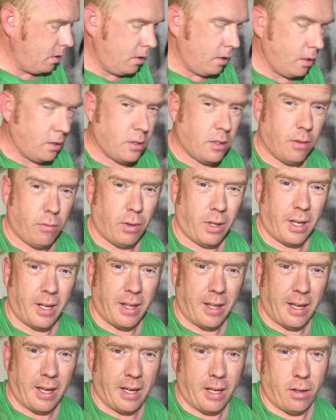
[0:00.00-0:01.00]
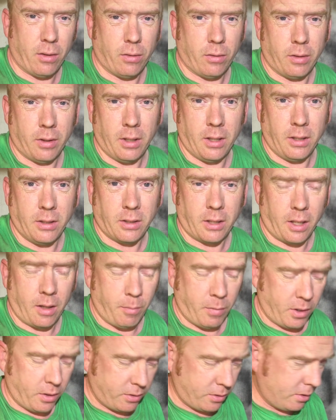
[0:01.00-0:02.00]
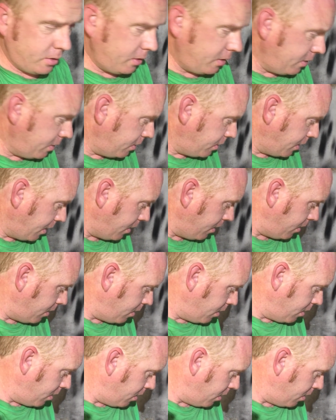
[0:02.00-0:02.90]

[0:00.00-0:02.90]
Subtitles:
and see if we can get that out, or at least get the master cylinders out.